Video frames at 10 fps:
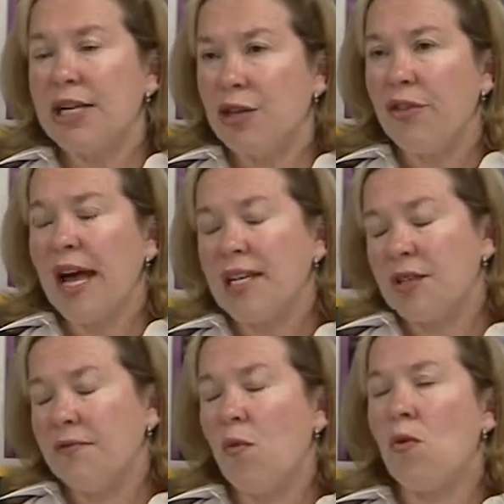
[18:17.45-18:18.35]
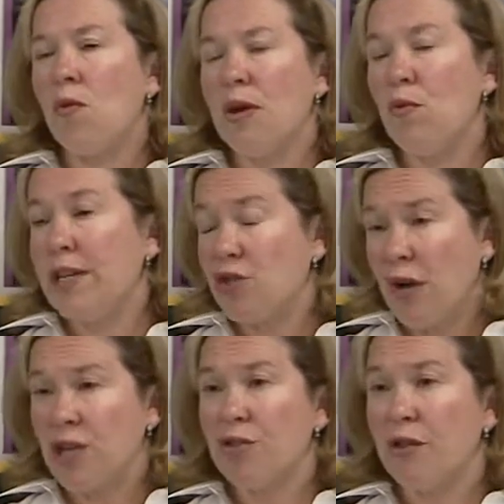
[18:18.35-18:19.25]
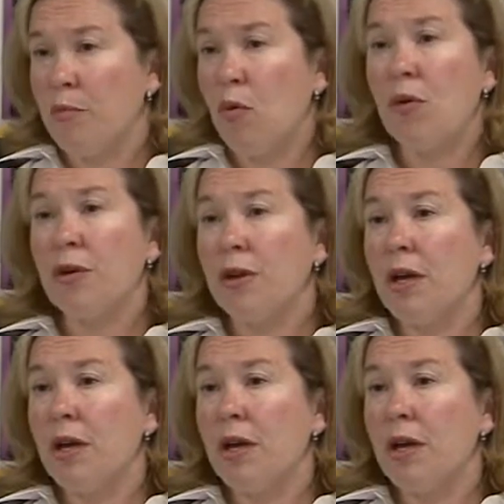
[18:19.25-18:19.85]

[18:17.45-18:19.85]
2004, we restructured the board.